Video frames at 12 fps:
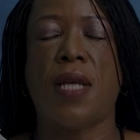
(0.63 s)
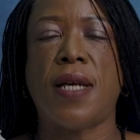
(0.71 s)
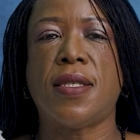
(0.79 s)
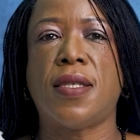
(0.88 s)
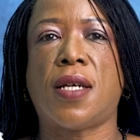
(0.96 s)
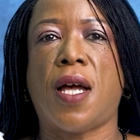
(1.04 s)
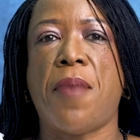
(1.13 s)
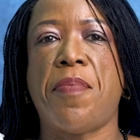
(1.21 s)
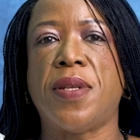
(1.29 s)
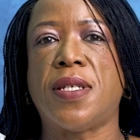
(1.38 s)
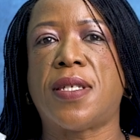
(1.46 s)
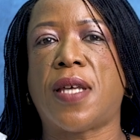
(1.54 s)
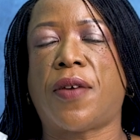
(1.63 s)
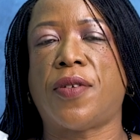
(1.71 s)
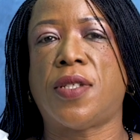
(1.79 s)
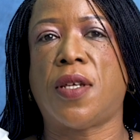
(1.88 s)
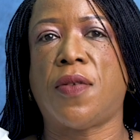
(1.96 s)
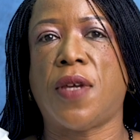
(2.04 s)
Does the company
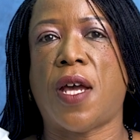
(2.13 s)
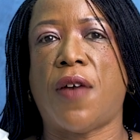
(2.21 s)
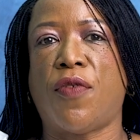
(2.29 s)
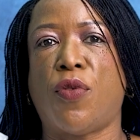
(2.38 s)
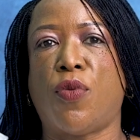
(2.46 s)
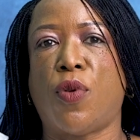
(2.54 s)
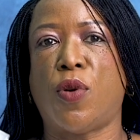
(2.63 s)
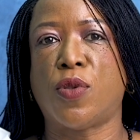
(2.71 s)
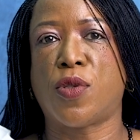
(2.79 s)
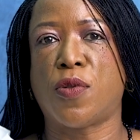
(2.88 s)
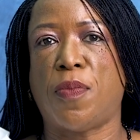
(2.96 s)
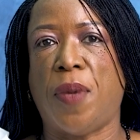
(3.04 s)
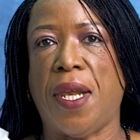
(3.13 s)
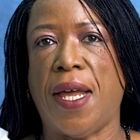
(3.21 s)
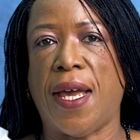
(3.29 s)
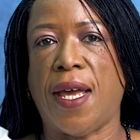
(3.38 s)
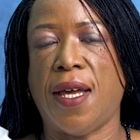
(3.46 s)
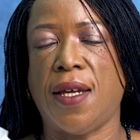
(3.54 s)
secretary have a role to
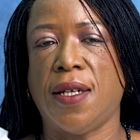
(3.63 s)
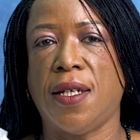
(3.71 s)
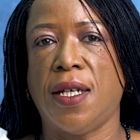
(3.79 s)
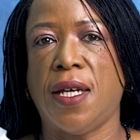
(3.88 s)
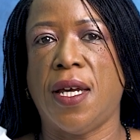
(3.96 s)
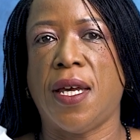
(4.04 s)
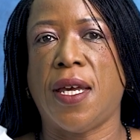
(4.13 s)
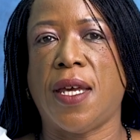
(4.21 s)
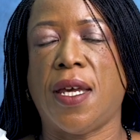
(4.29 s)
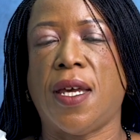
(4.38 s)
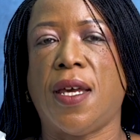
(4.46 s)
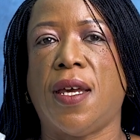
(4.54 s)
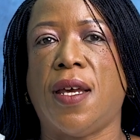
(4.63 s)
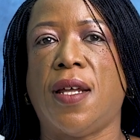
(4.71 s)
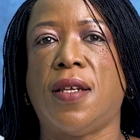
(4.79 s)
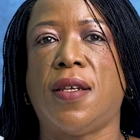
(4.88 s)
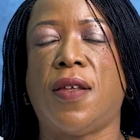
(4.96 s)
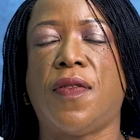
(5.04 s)
play in
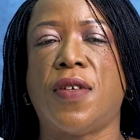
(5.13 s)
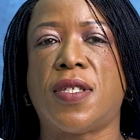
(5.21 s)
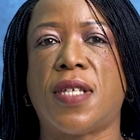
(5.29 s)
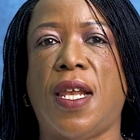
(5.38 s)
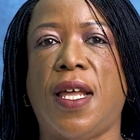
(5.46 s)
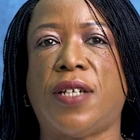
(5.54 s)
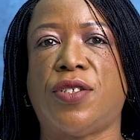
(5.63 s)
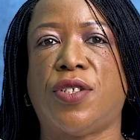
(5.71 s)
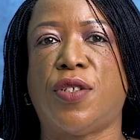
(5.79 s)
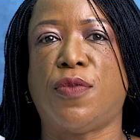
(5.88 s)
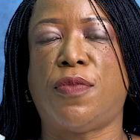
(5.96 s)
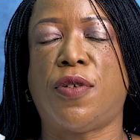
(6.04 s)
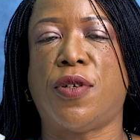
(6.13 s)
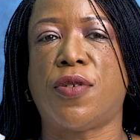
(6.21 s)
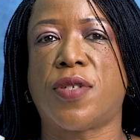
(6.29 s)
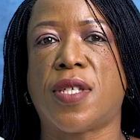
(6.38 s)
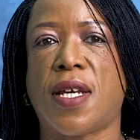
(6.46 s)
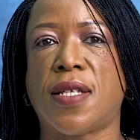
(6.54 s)
the selection
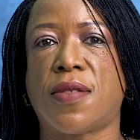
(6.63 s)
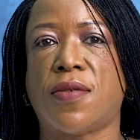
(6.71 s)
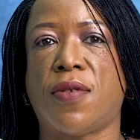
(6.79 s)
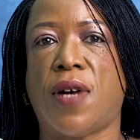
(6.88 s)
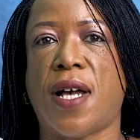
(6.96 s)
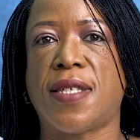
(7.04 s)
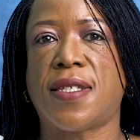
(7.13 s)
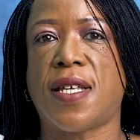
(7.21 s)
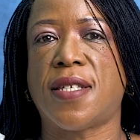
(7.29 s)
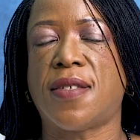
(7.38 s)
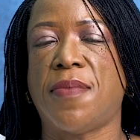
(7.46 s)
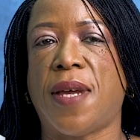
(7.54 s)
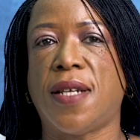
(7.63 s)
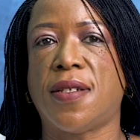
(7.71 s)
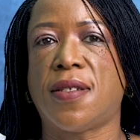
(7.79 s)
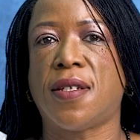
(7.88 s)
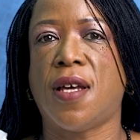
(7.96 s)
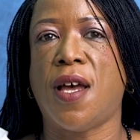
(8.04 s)
process or
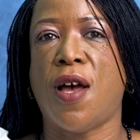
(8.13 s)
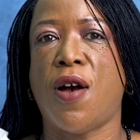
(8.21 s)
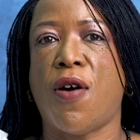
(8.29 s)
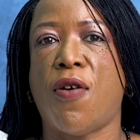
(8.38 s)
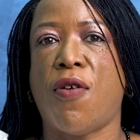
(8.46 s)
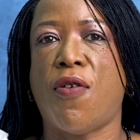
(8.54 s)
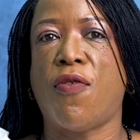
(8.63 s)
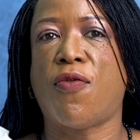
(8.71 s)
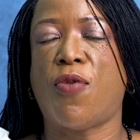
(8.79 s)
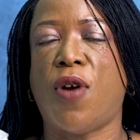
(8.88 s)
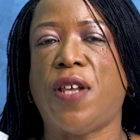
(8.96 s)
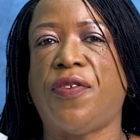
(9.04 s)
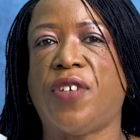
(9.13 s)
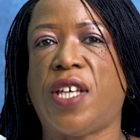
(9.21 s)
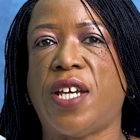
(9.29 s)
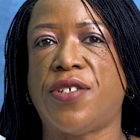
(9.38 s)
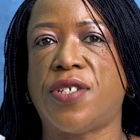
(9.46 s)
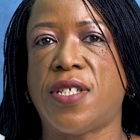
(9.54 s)
assessment of
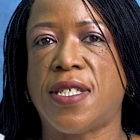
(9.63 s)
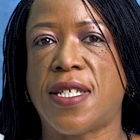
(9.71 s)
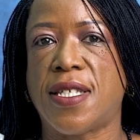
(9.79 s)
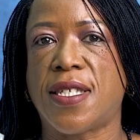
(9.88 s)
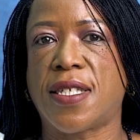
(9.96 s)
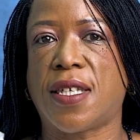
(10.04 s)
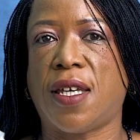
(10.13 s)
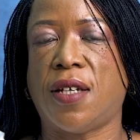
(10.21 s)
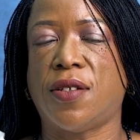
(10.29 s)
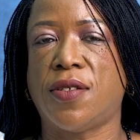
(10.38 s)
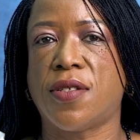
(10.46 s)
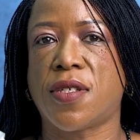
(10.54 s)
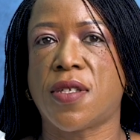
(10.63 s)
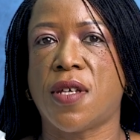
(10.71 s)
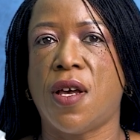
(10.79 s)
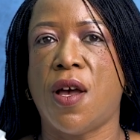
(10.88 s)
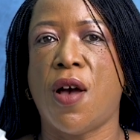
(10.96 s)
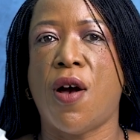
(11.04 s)
qualifications and skills
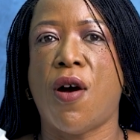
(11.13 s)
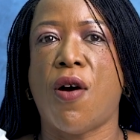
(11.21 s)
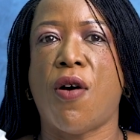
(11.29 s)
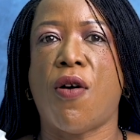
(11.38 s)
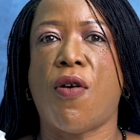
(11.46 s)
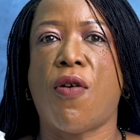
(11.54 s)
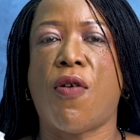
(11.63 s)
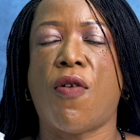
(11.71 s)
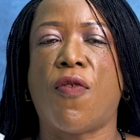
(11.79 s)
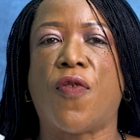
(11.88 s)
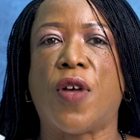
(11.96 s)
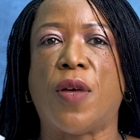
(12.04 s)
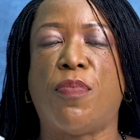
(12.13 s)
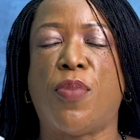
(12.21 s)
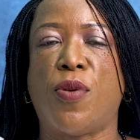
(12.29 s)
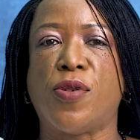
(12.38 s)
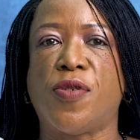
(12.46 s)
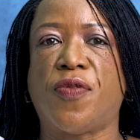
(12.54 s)
of a
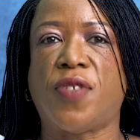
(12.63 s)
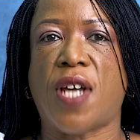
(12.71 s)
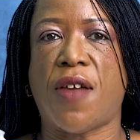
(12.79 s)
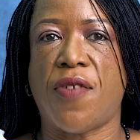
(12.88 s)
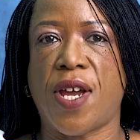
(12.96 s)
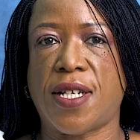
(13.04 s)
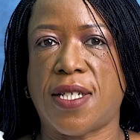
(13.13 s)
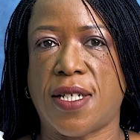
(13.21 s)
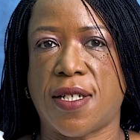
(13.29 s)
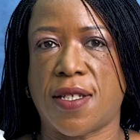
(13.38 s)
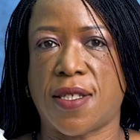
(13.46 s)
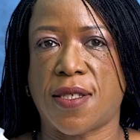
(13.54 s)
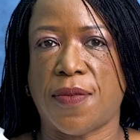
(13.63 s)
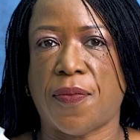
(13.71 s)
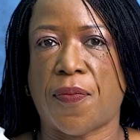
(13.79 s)
board of directors?